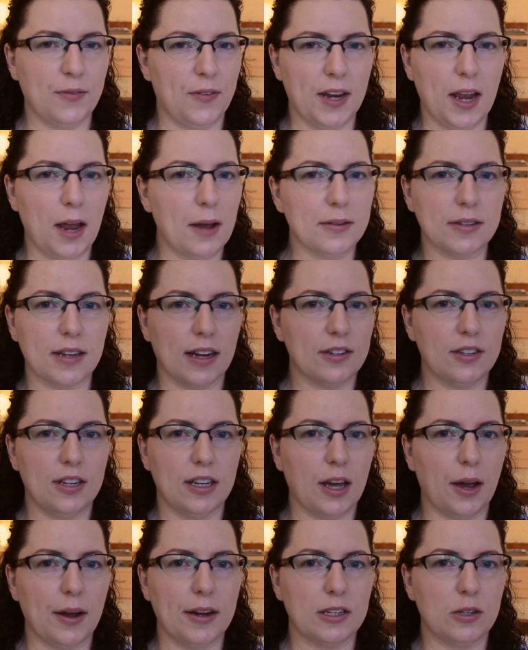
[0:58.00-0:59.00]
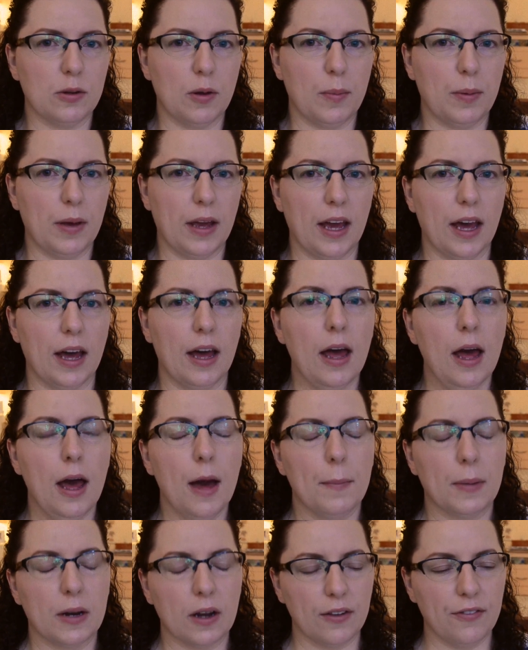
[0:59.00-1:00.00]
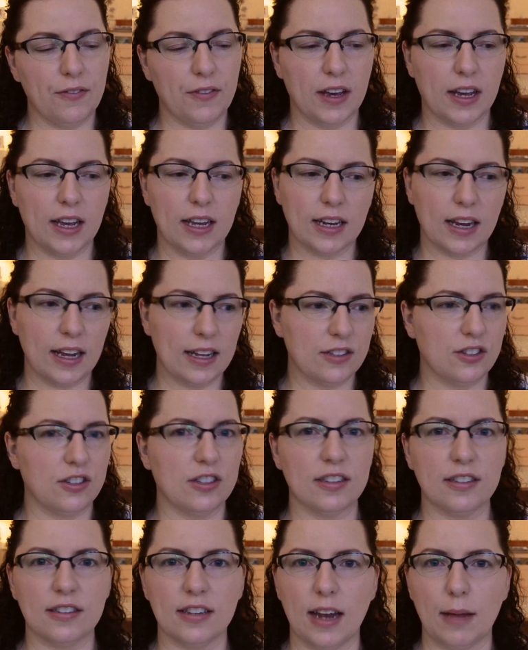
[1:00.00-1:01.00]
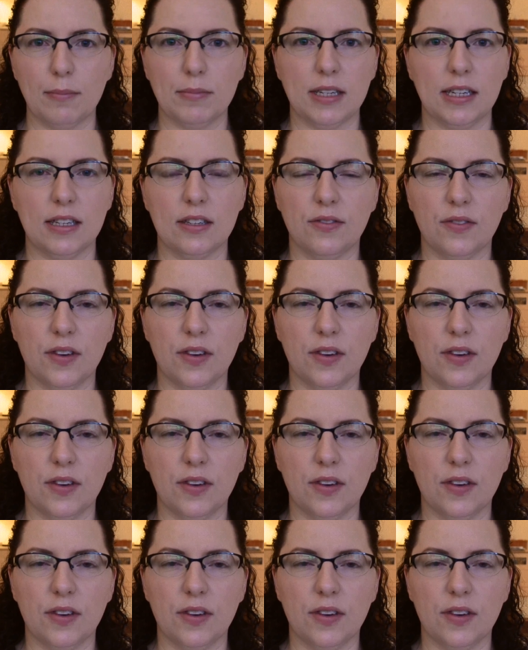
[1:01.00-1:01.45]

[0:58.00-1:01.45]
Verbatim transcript: video is actually going to appear but I figured it's just an empties